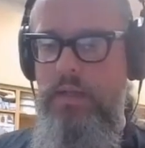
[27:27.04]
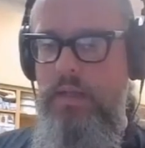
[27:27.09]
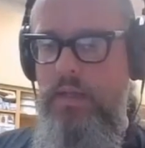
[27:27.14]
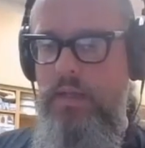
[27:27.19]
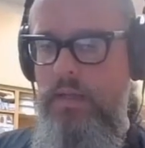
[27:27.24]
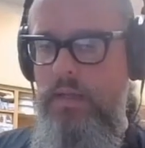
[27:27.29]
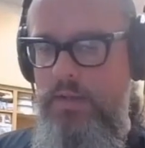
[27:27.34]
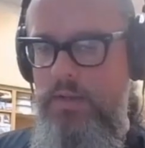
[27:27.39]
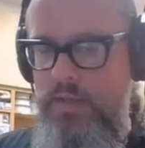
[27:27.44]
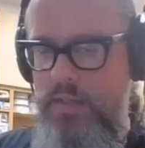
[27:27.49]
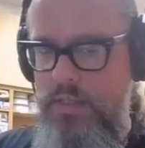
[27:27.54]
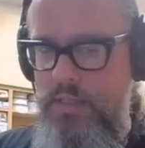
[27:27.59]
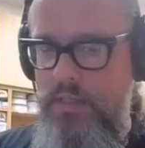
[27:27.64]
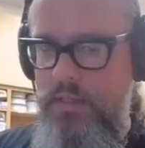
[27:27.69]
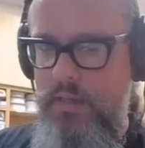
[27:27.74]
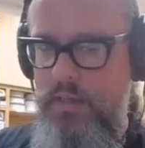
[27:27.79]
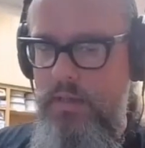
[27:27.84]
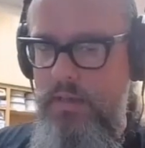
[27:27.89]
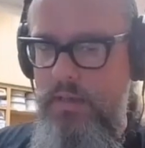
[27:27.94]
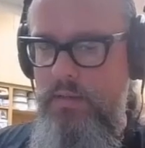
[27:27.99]
It just
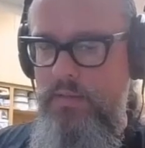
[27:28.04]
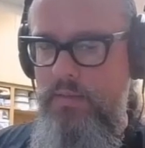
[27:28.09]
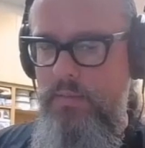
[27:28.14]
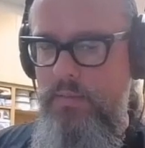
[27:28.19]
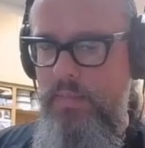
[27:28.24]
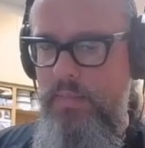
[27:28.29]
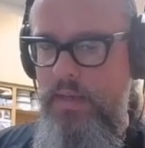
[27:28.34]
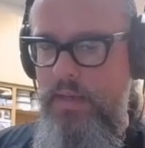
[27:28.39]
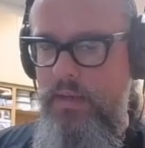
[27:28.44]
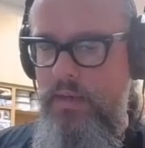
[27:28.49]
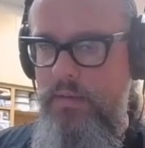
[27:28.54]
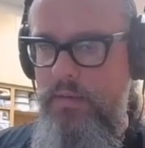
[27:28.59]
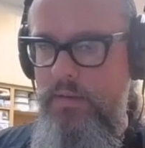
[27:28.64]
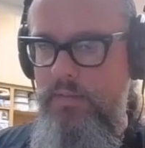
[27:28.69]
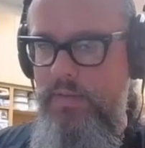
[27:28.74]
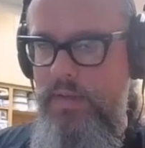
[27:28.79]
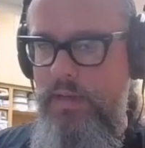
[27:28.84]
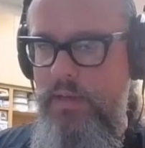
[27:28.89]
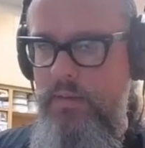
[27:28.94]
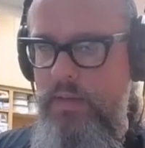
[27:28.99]
is a matter
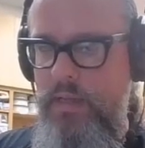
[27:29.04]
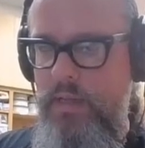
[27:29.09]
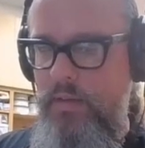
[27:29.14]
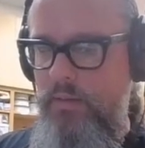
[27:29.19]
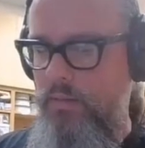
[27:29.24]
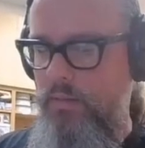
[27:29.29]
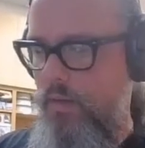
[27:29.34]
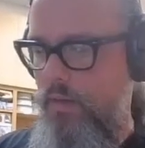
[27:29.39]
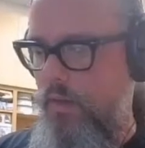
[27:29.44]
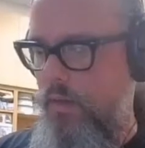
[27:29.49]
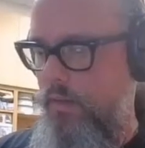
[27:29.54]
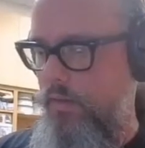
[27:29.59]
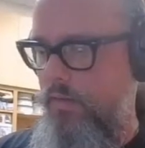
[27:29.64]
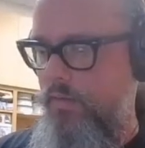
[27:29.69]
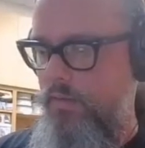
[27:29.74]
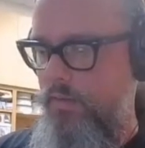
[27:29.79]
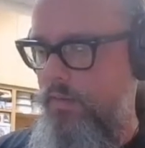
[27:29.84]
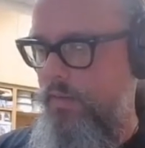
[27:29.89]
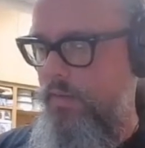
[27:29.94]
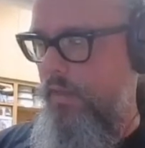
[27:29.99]
of how long
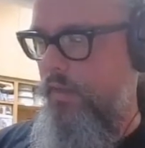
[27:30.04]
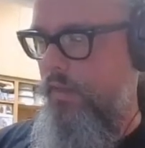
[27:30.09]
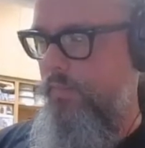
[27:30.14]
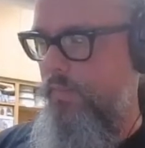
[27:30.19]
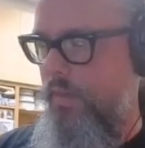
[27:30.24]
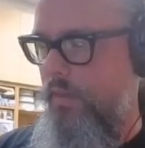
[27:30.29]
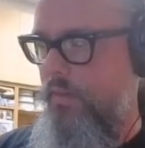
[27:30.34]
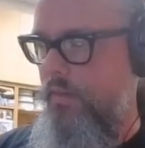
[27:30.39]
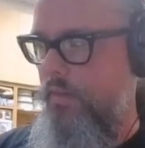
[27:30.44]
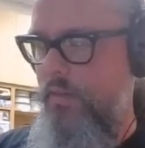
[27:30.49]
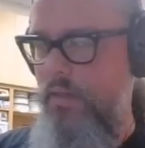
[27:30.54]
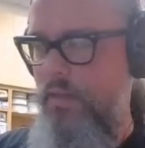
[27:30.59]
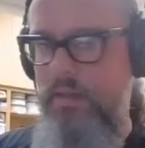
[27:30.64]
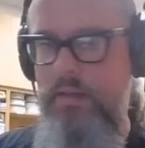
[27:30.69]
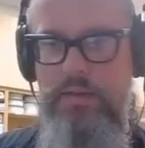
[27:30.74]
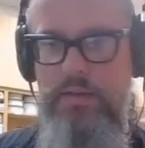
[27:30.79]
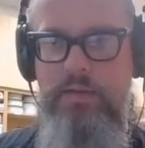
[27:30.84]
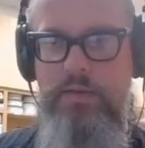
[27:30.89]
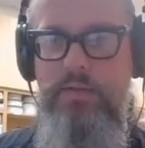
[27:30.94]
does it take me to tell these